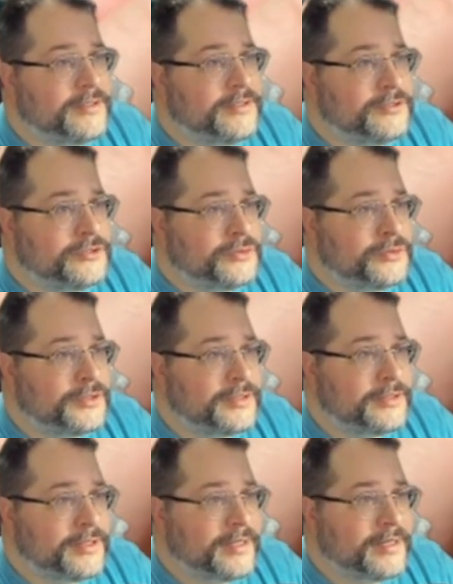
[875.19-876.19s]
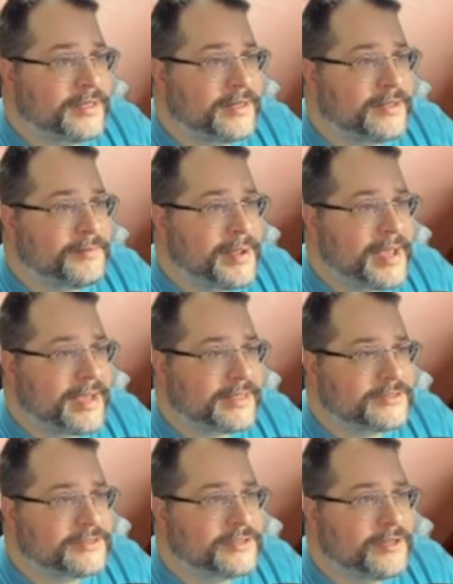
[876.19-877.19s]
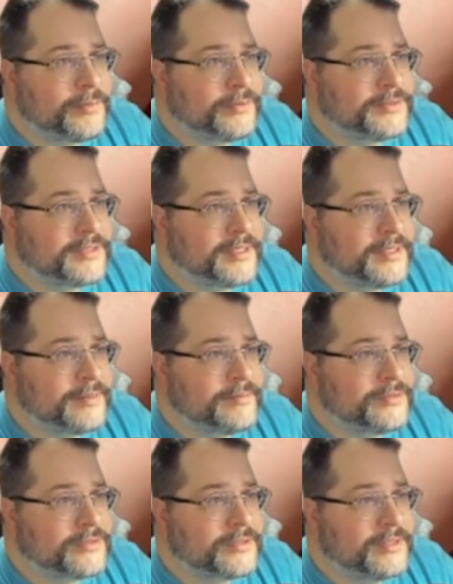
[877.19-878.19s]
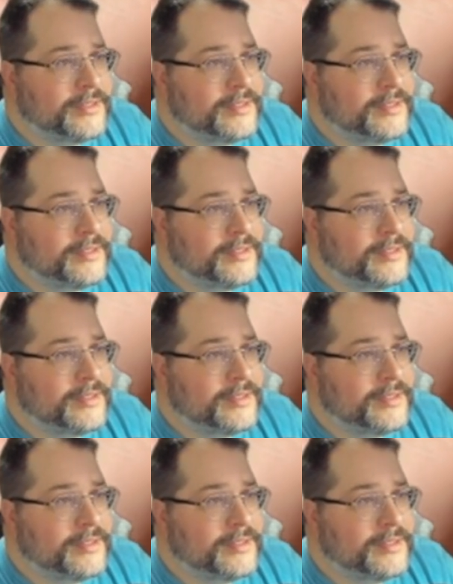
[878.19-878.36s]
enjoy looking at the backs a couple times.